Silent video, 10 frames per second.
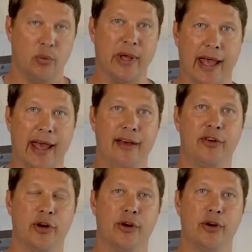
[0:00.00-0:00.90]
We have
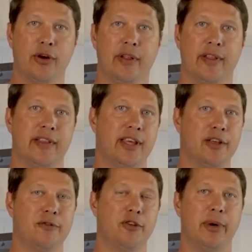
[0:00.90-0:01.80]
heard that the
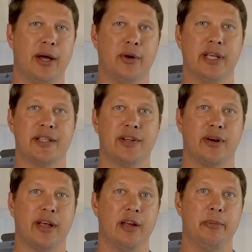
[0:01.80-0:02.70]
EcoFlow power kits
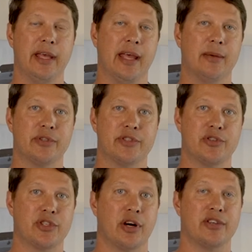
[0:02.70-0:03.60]
are going to be able
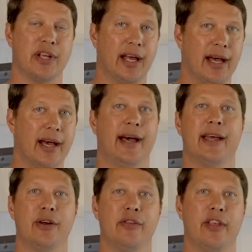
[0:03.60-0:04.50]
to charge at
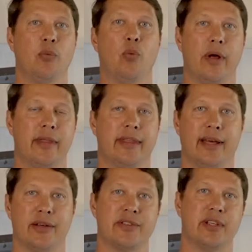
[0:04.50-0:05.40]
higher than
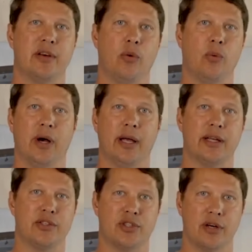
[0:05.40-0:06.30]
1,000
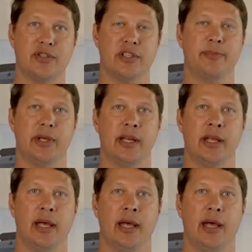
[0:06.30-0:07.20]
watt charging
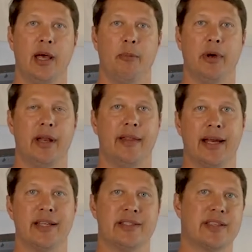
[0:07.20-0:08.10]
speed, but
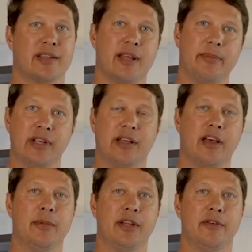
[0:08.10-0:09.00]
that is something to
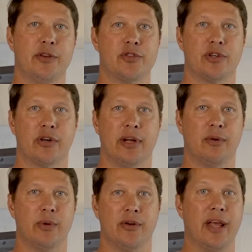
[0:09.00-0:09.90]
come in the future,
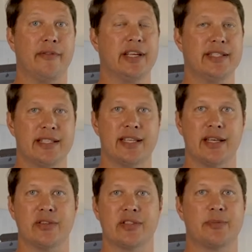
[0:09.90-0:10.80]
and we don't have any
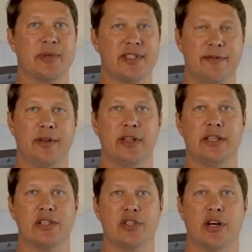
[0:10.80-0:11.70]
details
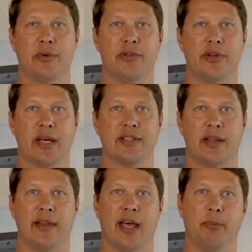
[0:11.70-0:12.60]
specifically to share with you guys
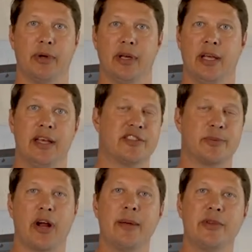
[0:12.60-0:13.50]
on that. But
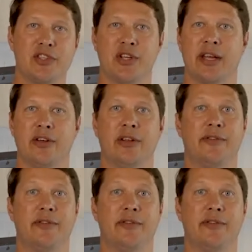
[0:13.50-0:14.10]
subscribe to the channel.